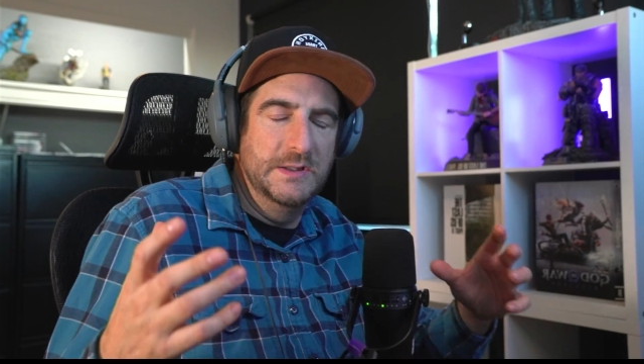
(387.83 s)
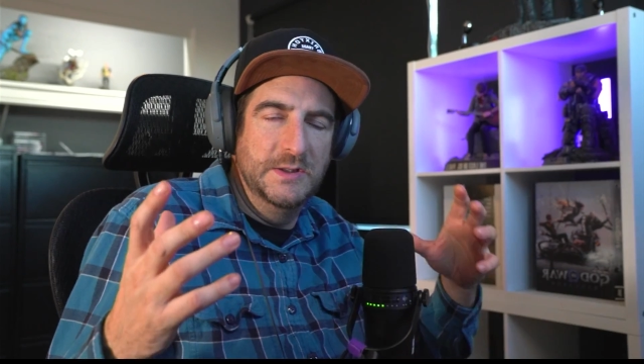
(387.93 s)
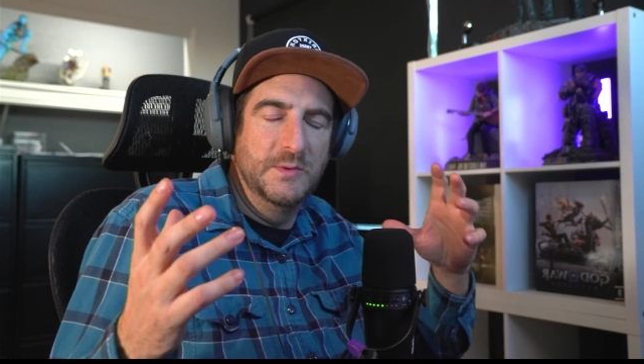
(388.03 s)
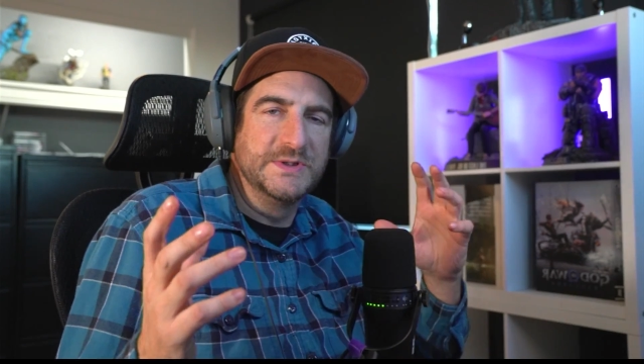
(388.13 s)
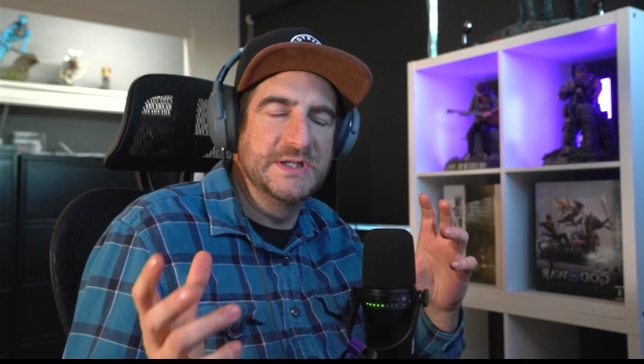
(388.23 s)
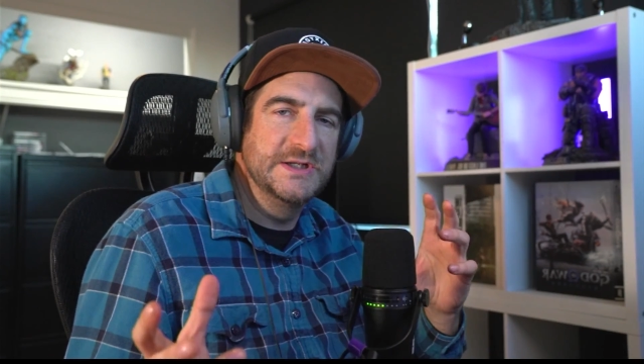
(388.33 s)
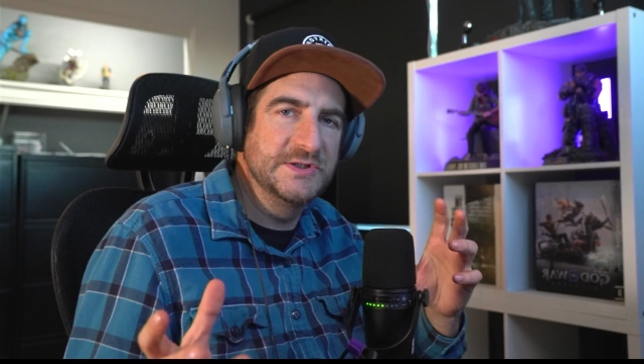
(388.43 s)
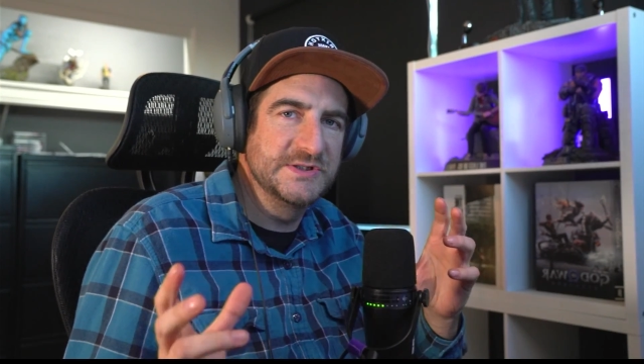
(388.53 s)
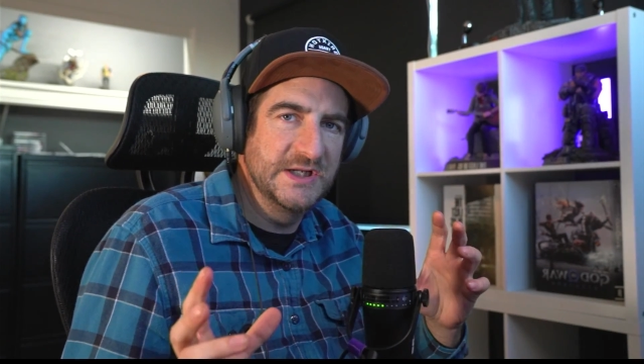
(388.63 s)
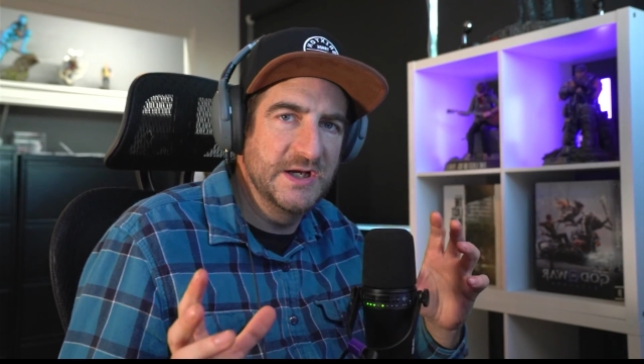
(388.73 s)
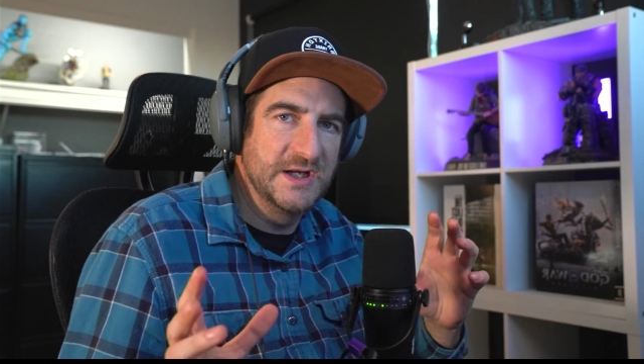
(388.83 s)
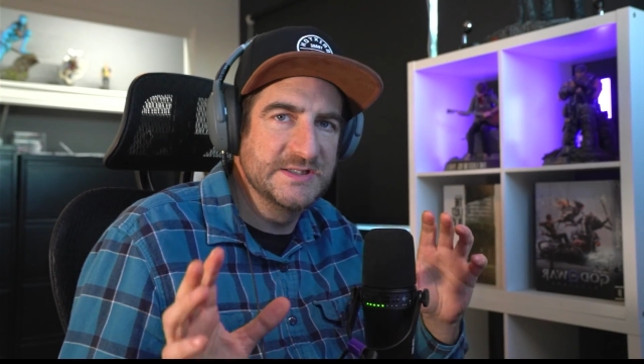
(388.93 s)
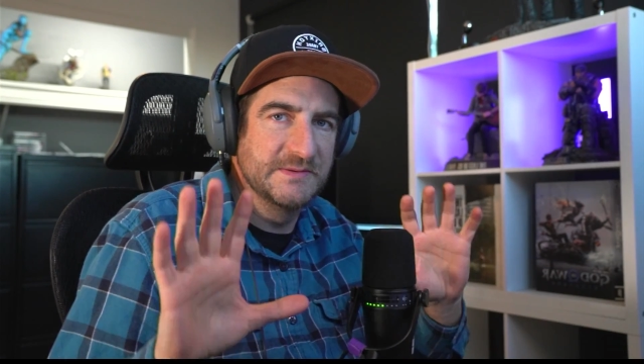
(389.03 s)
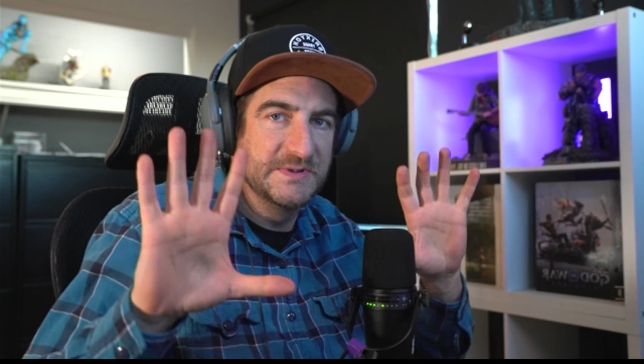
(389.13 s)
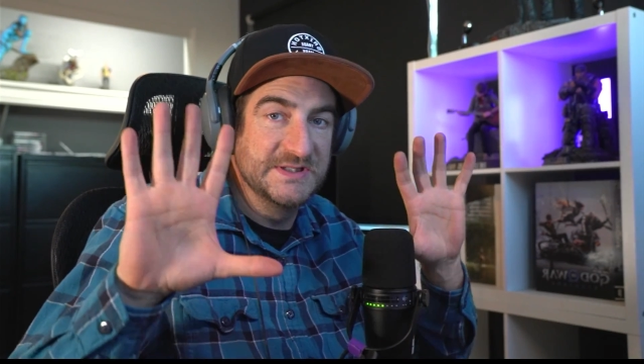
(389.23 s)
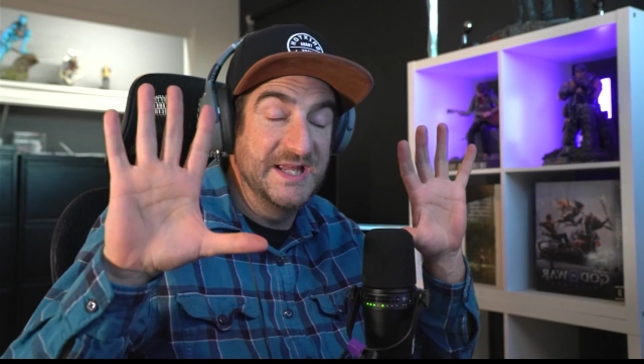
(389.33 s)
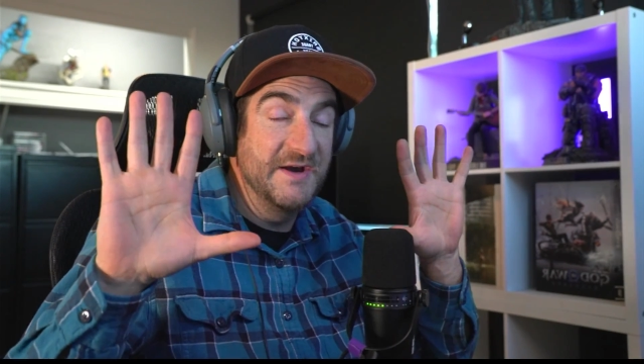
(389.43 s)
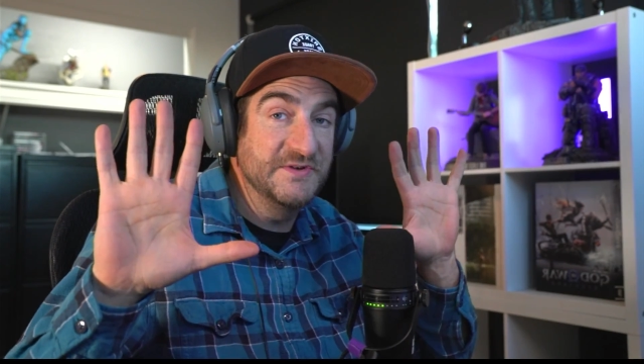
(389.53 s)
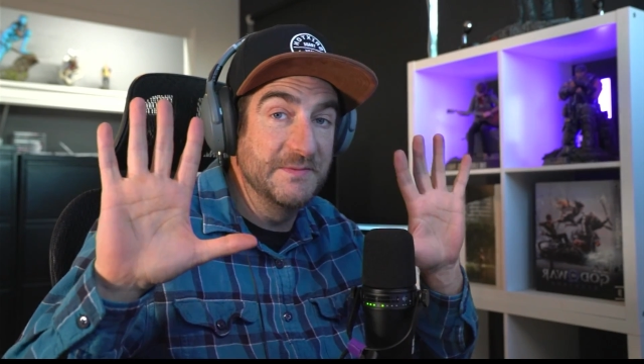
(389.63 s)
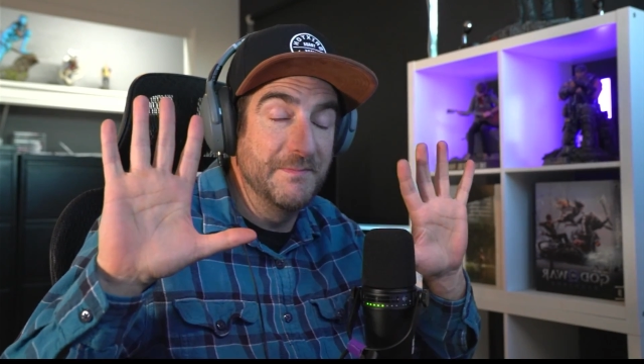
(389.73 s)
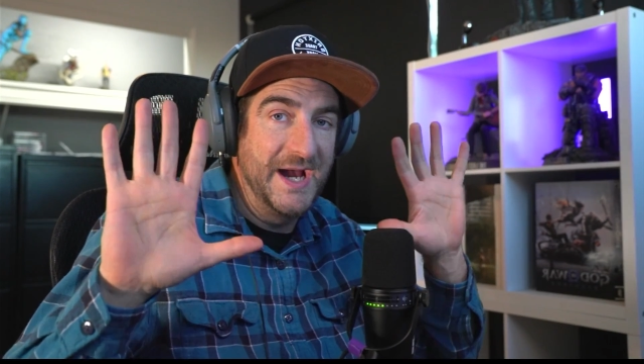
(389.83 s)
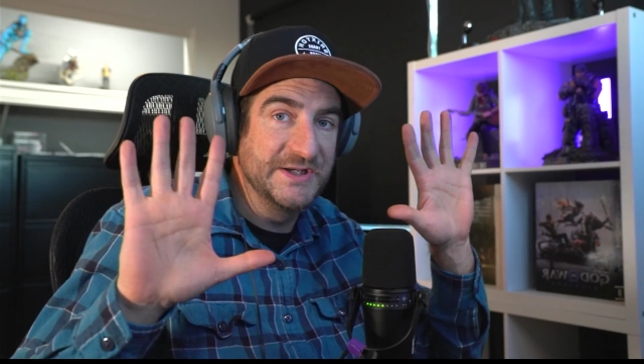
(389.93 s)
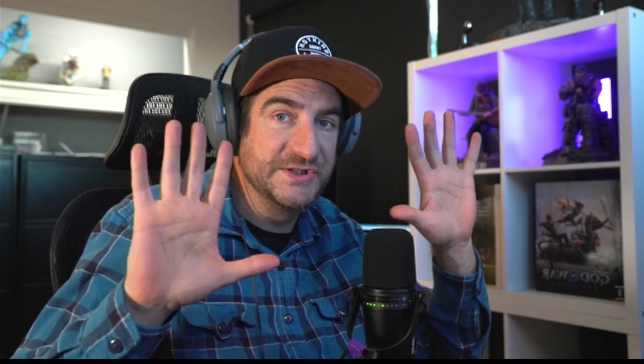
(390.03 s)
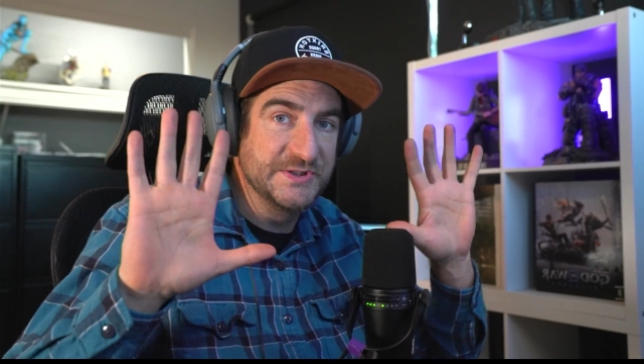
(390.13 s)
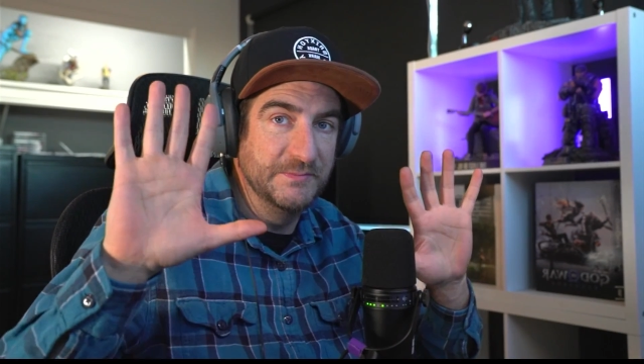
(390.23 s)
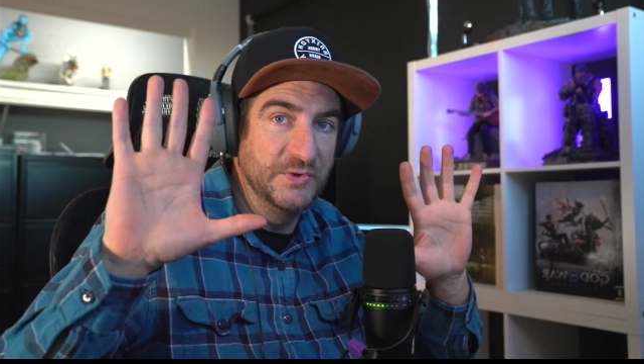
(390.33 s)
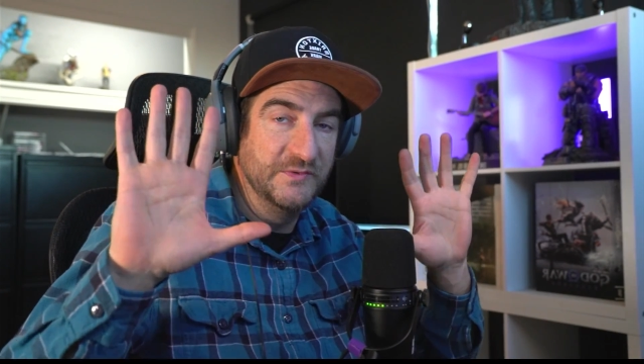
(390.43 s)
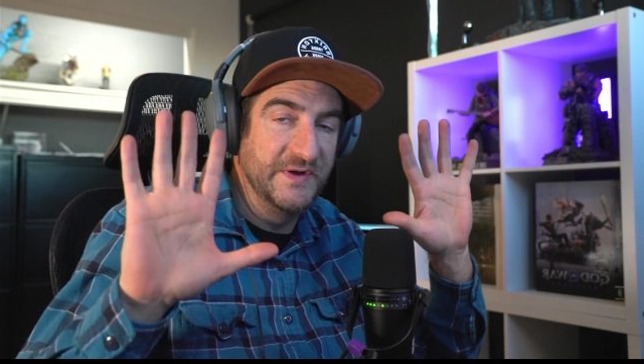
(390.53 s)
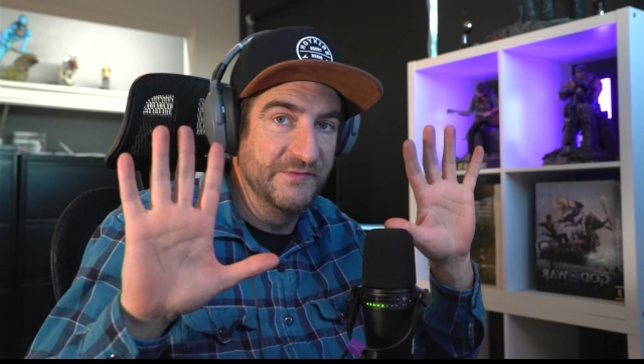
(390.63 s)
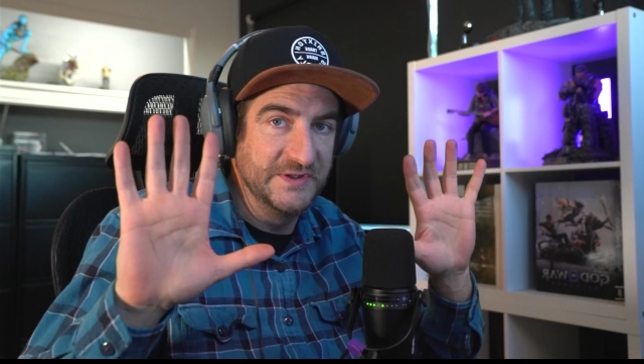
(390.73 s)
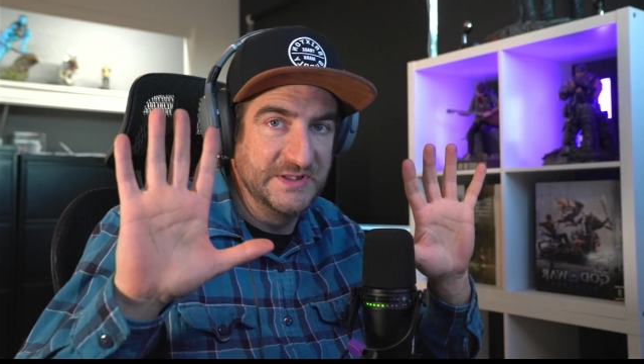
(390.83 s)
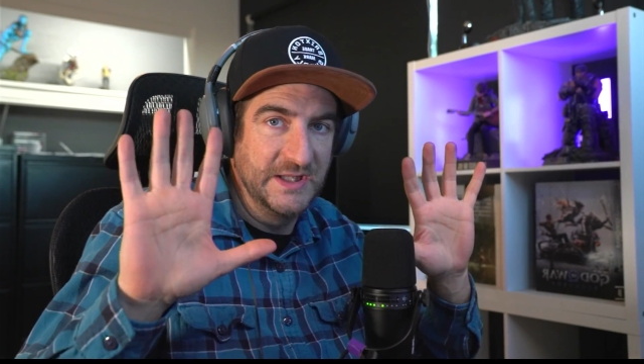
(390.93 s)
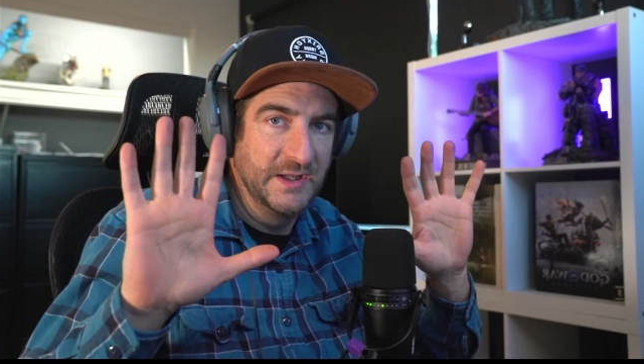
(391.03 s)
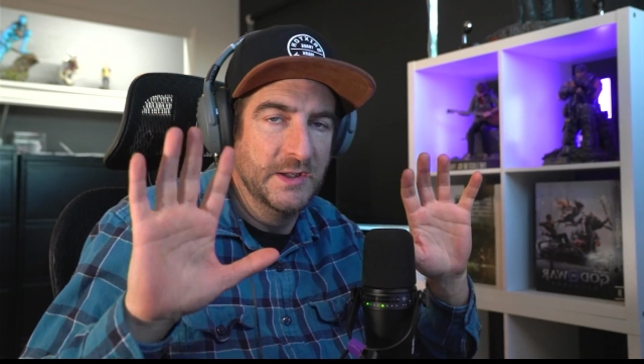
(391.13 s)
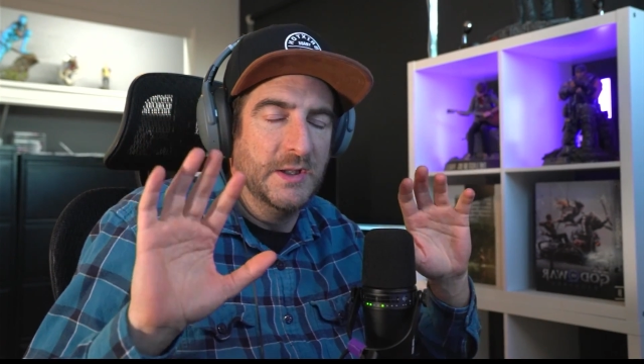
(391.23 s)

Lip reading: what's an interesting concept is they have to match move everything.